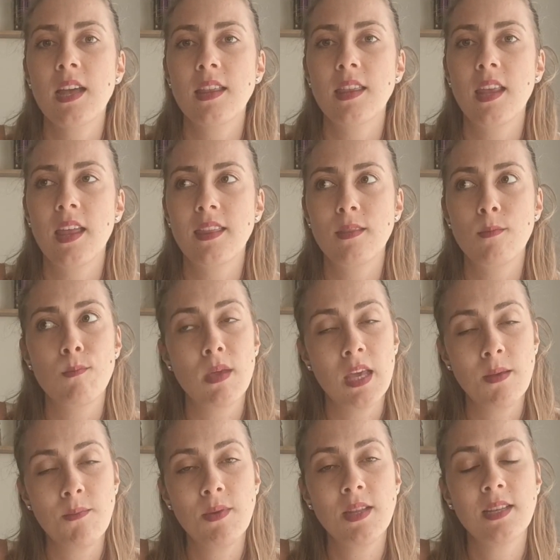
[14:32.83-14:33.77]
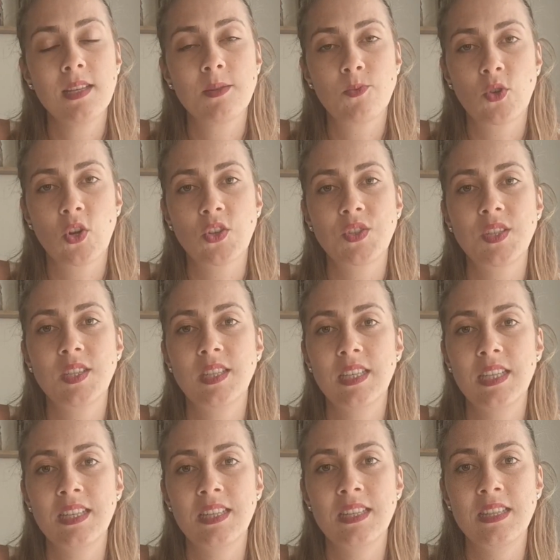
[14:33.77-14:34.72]
that maybe this process
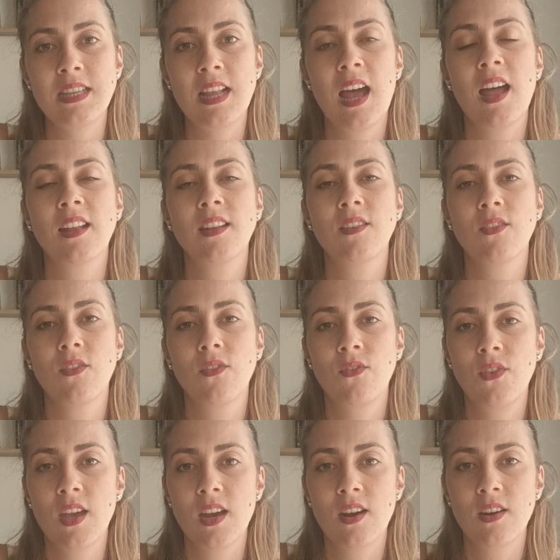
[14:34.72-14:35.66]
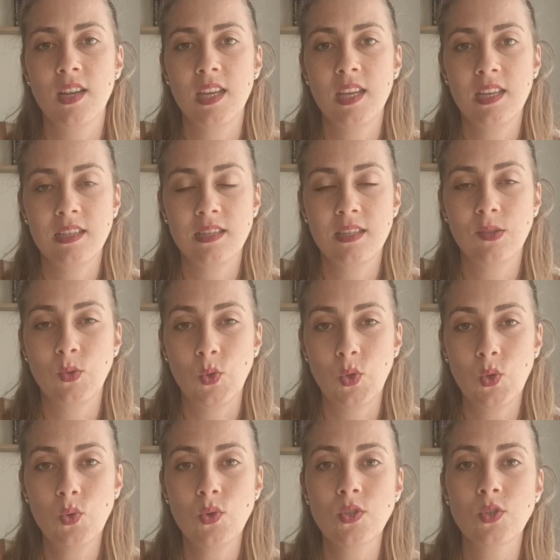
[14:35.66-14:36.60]
is not very easy to
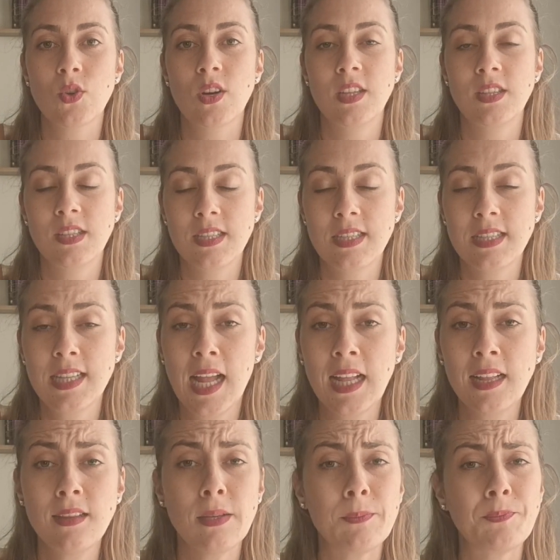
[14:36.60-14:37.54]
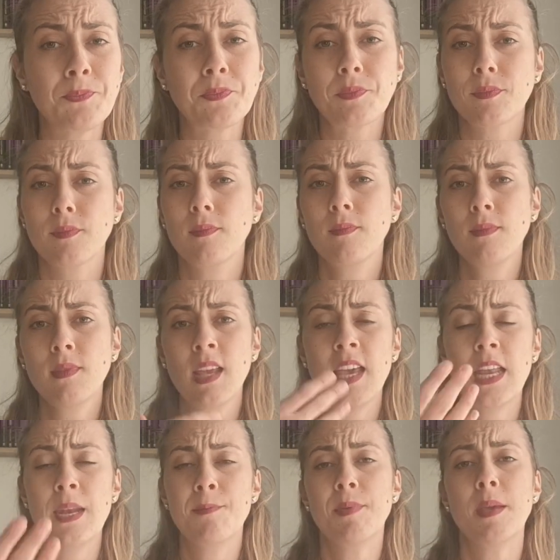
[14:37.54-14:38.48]
use or understand,
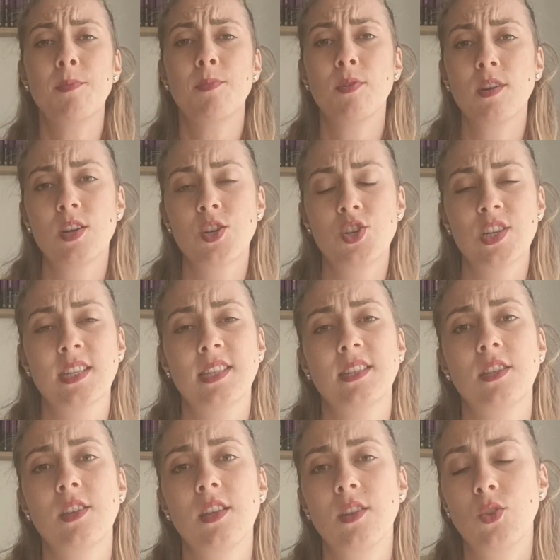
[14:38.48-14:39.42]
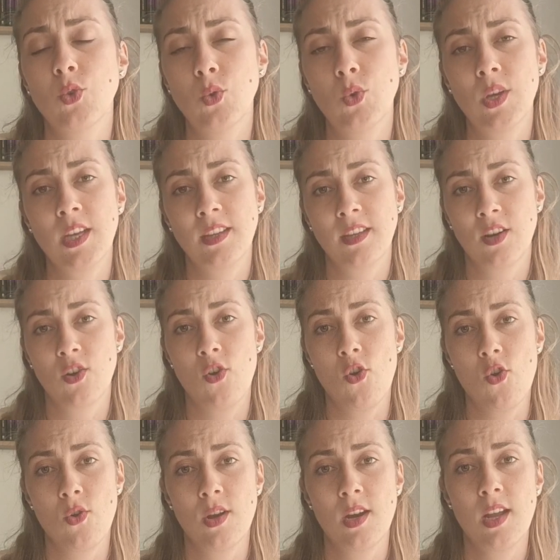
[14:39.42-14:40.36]
and people are just doing their
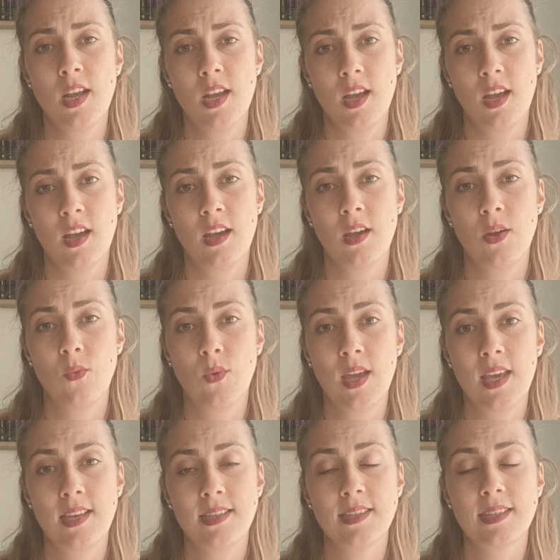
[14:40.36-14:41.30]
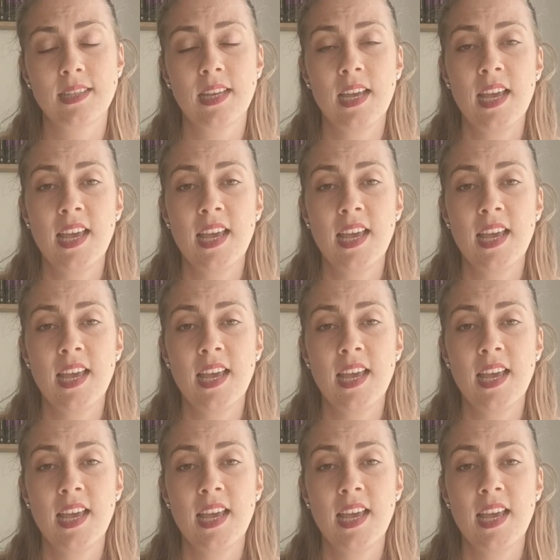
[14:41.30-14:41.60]
own ways.